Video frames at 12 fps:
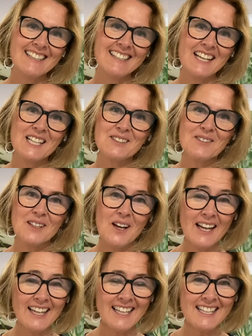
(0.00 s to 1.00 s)
Thanks for
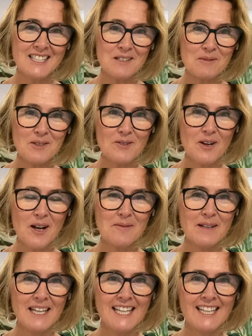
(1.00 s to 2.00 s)
liking and
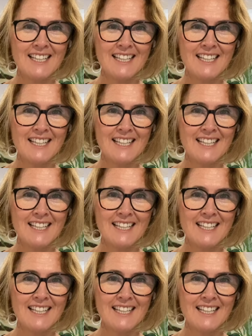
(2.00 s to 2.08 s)
subscribing